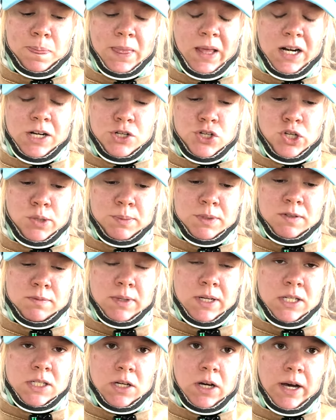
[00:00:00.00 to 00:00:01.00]
in terms of
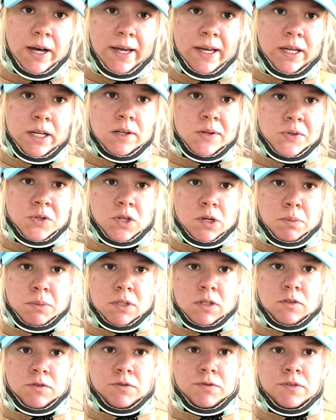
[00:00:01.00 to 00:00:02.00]
my diet, in terms
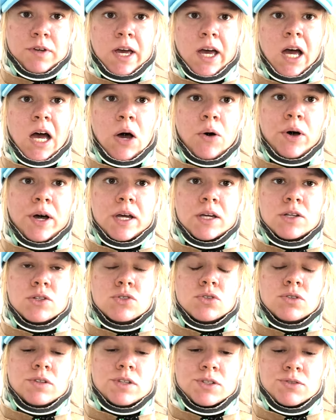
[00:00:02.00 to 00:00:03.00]
of how I
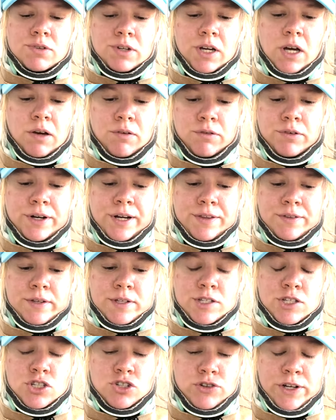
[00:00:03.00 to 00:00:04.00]
do this recovery and this
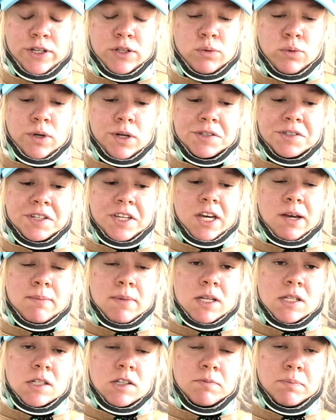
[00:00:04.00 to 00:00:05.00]
strength work to get
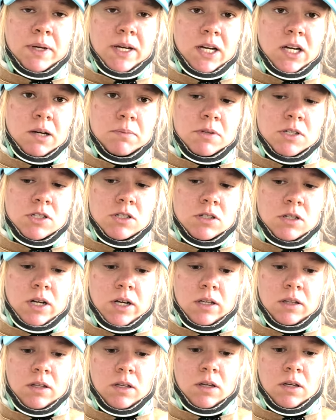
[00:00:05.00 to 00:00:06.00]
myself back up to
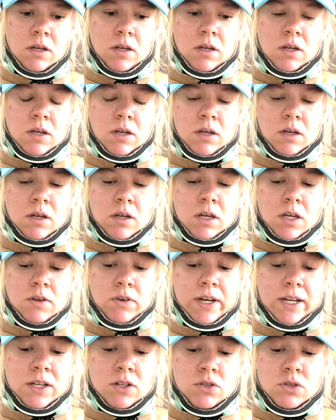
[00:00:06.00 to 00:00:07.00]
strength, if
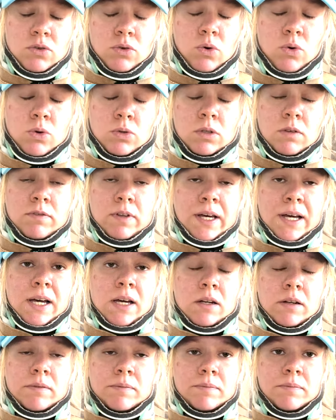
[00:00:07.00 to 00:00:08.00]
I can do all of
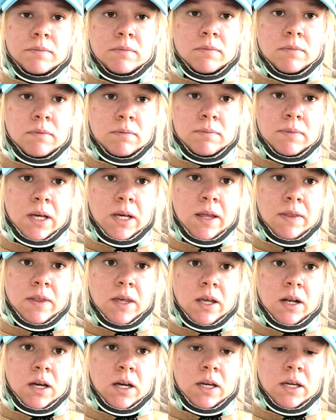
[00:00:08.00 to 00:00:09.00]
that and
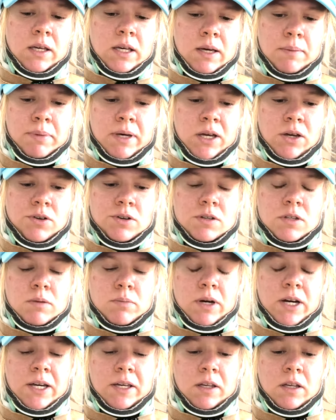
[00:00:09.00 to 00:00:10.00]
then I get back onto the
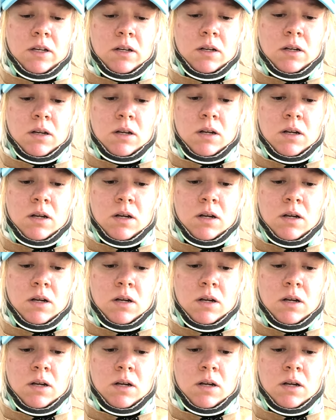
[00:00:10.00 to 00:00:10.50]
bike and